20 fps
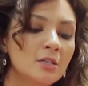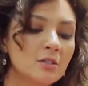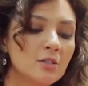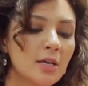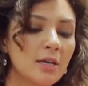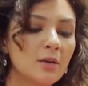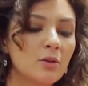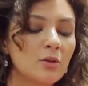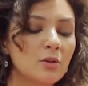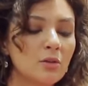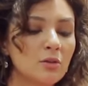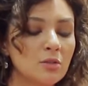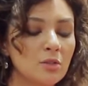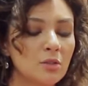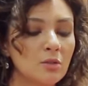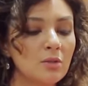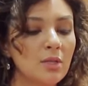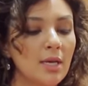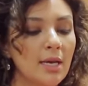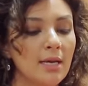So I couldn't
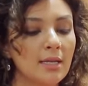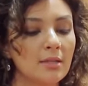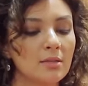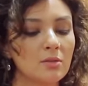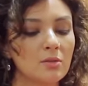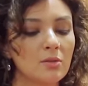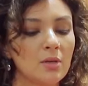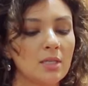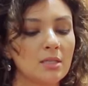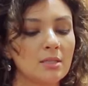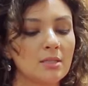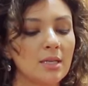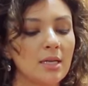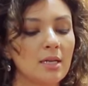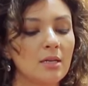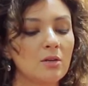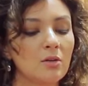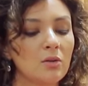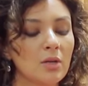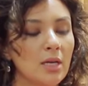do that, so I
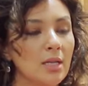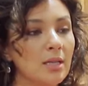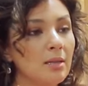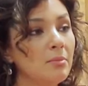decided, okay,